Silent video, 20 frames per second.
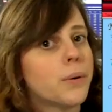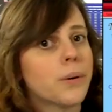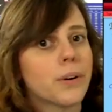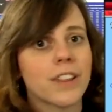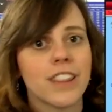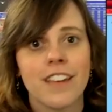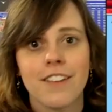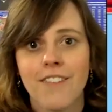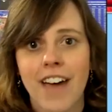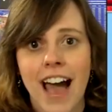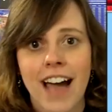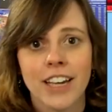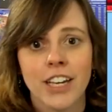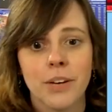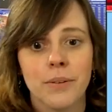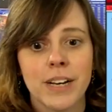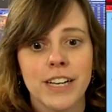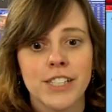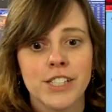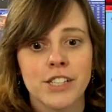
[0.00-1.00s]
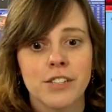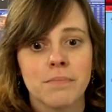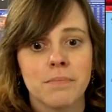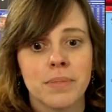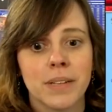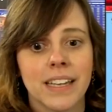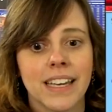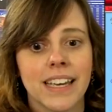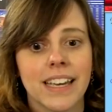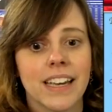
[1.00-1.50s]
or the
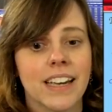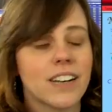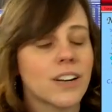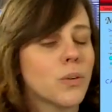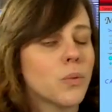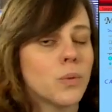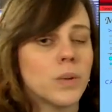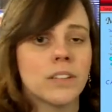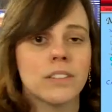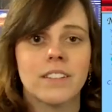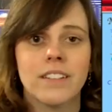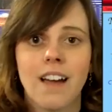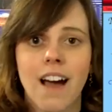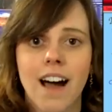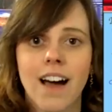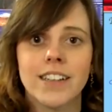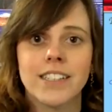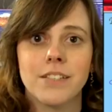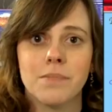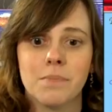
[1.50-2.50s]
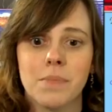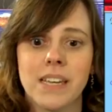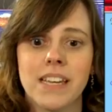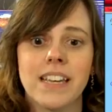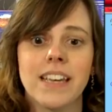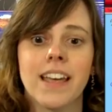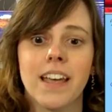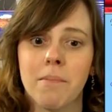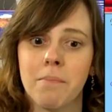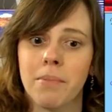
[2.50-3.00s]
evacuation plan will not
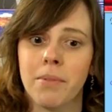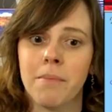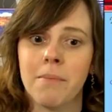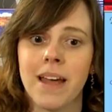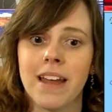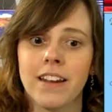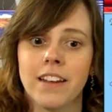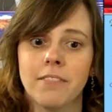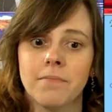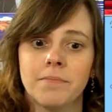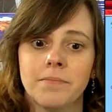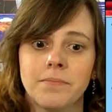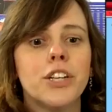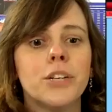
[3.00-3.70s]
be implemented.